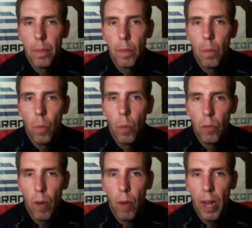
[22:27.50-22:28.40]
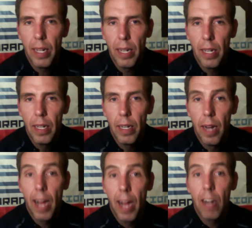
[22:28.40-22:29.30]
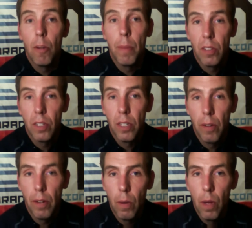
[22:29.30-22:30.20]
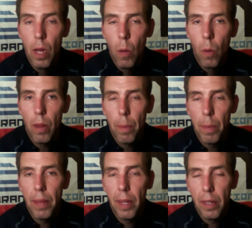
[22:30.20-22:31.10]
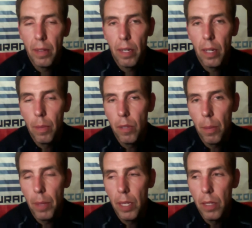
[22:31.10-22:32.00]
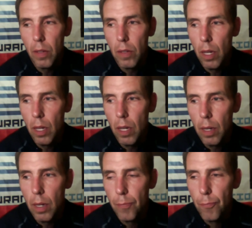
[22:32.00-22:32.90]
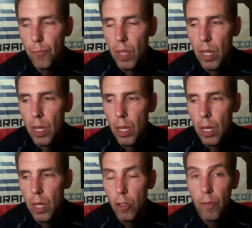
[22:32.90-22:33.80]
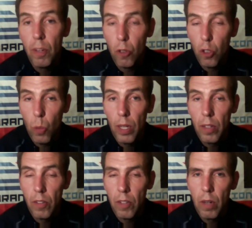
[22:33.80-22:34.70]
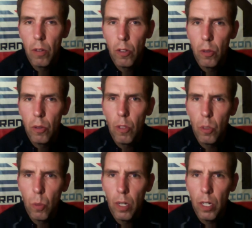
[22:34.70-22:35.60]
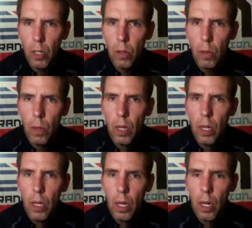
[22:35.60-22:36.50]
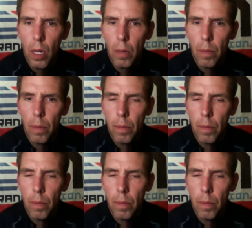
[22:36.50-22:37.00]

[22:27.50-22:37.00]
when you're riding in Ironman scenario, one of the big things that comes up is your feet will swell, etc. So you almost want to go, I